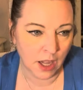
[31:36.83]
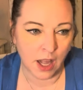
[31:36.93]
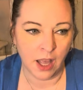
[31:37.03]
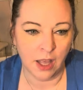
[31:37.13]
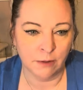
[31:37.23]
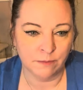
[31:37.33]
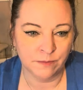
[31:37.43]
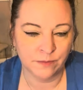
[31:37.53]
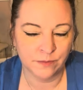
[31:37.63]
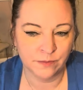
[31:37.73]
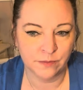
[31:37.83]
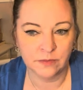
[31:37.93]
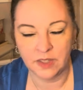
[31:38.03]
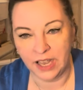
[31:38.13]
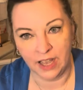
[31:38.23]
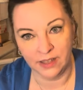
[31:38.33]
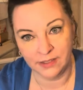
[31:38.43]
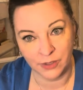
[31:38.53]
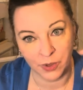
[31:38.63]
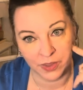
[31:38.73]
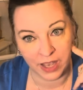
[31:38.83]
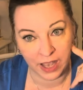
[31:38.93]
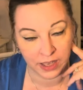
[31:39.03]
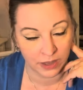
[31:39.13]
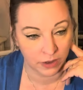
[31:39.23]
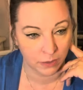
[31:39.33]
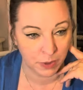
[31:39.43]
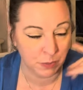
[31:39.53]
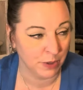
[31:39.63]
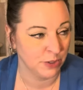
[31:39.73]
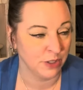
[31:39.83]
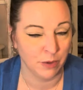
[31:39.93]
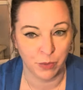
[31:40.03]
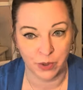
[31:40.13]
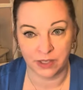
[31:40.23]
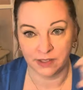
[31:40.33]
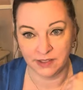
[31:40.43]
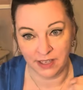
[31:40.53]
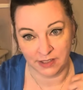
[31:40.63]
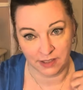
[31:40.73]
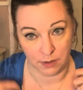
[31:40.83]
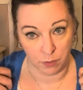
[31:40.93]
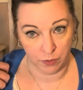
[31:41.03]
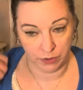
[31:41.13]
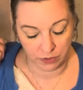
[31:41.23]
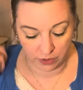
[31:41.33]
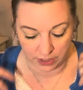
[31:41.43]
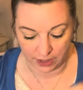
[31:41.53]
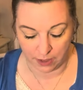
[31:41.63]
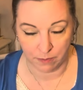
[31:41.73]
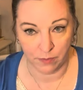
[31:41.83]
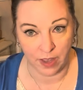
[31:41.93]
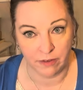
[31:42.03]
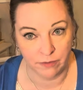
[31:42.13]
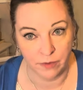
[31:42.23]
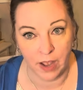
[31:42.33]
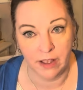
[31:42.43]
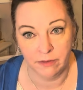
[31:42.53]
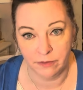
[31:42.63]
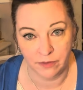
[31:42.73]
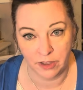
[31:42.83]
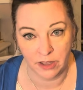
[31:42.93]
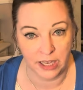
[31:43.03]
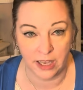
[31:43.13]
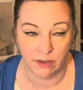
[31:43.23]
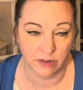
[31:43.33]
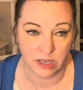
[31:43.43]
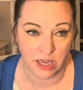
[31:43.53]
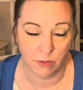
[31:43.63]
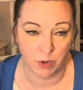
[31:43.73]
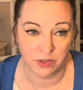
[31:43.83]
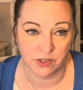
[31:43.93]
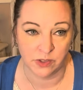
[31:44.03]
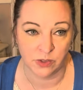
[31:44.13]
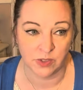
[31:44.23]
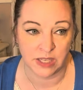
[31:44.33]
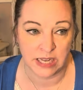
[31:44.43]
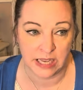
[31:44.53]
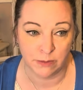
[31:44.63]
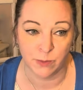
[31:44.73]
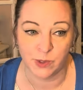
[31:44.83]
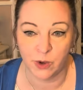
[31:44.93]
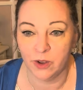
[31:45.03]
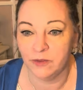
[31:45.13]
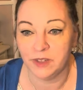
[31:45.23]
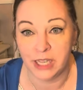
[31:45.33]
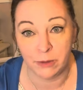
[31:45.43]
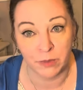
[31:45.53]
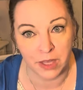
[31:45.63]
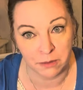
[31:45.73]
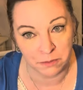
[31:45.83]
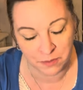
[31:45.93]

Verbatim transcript: Um, yeah, so they hang out on my porch and the boys like to come over and look at them. I I feel like every animal deserves a name, so I've named them.